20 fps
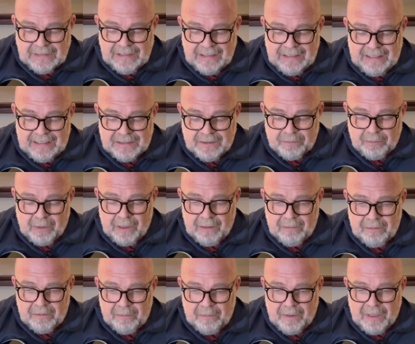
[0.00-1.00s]
That's
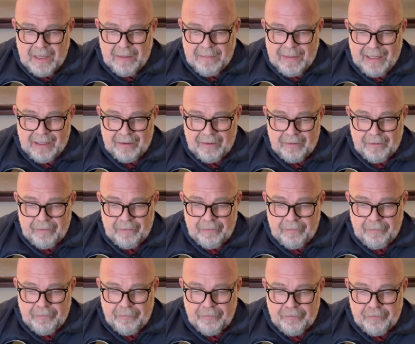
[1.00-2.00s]
probably about
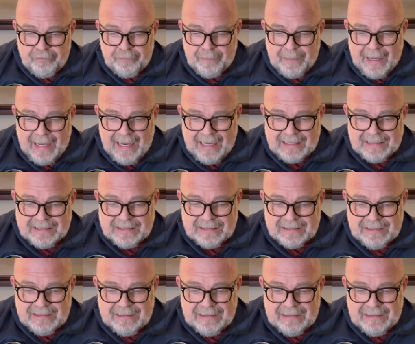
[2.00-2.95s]
all the specs.